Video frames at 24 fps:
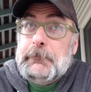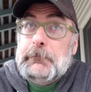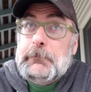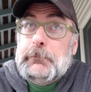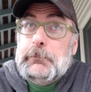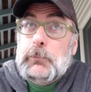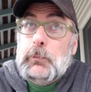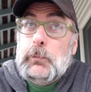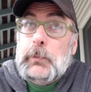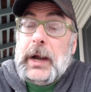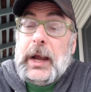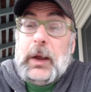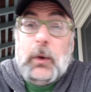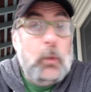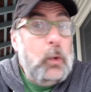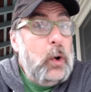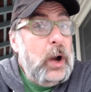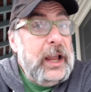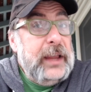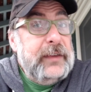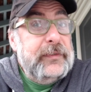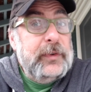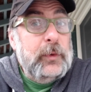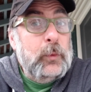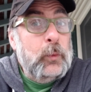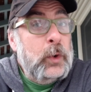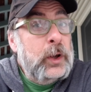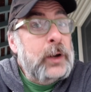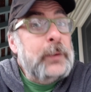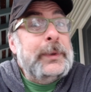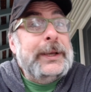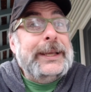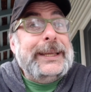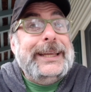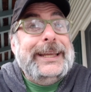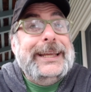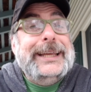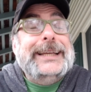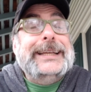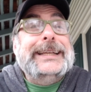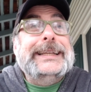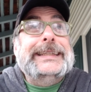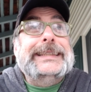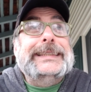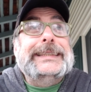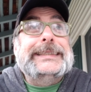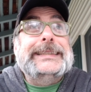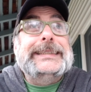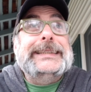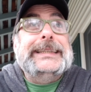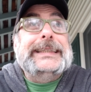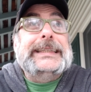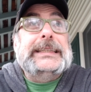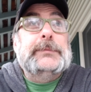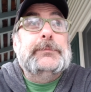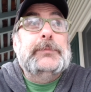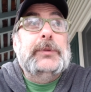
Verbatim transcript: my wife and one of my kids is